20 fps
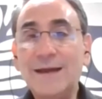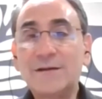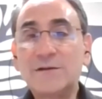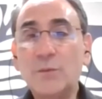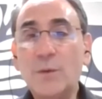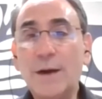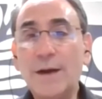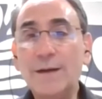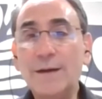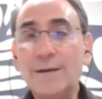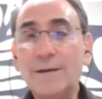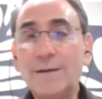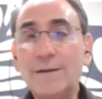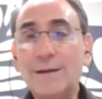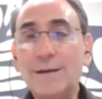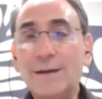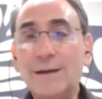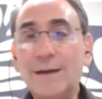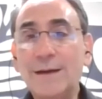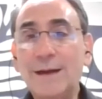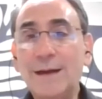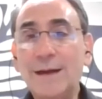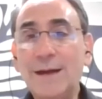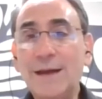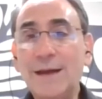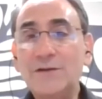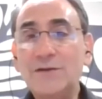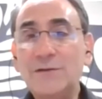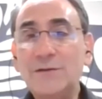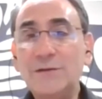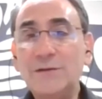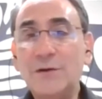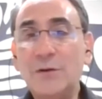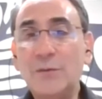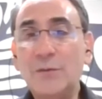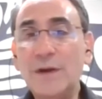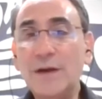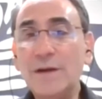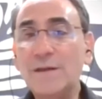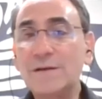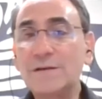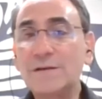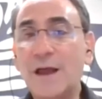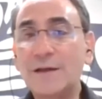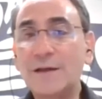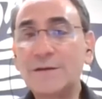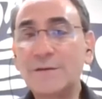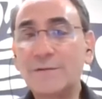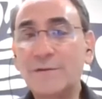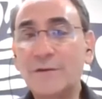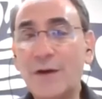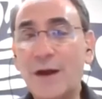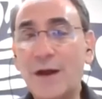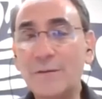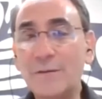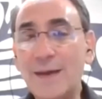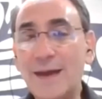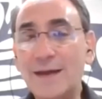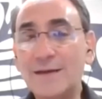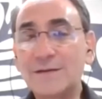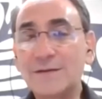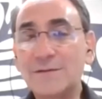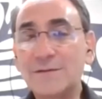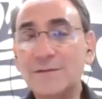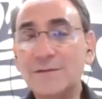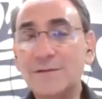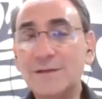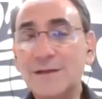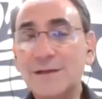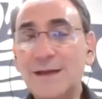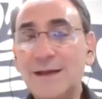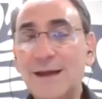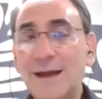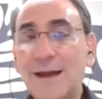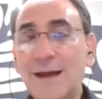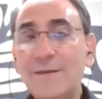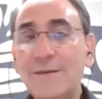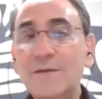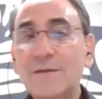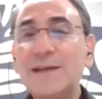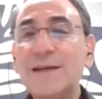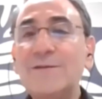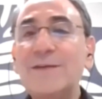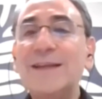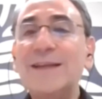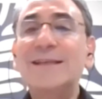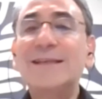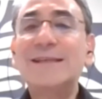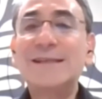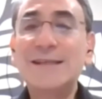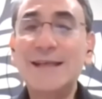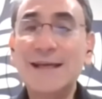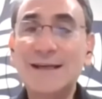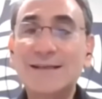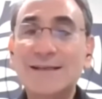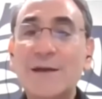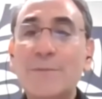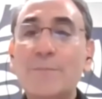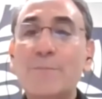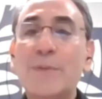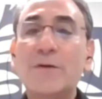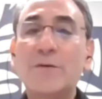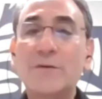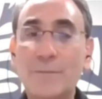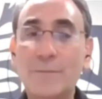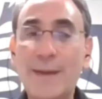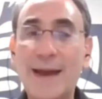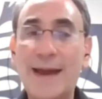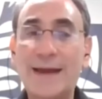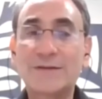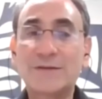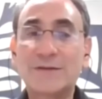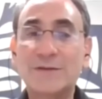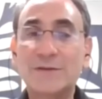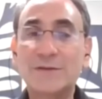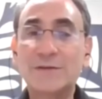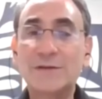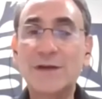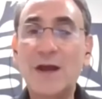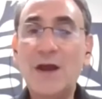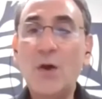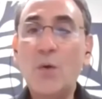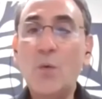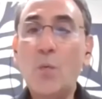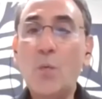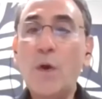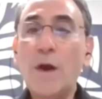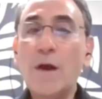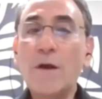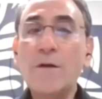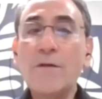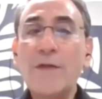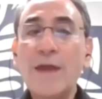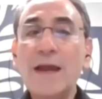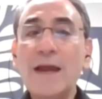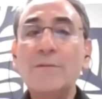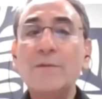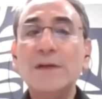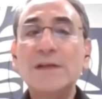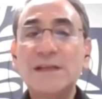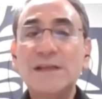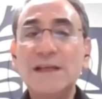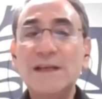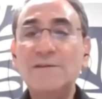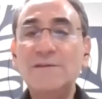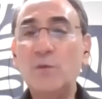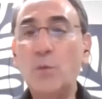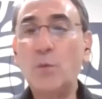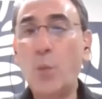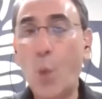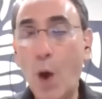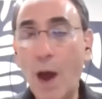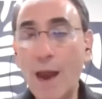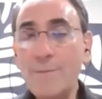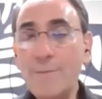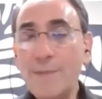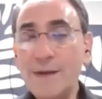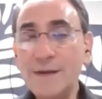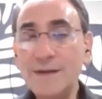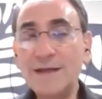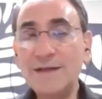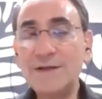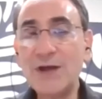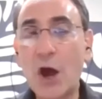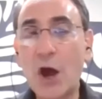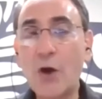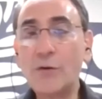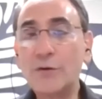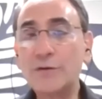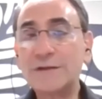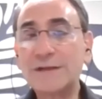Guess what? In Korea, there's lots of Crown Masters, and there's even 6 Imperial Masters where they received $1 million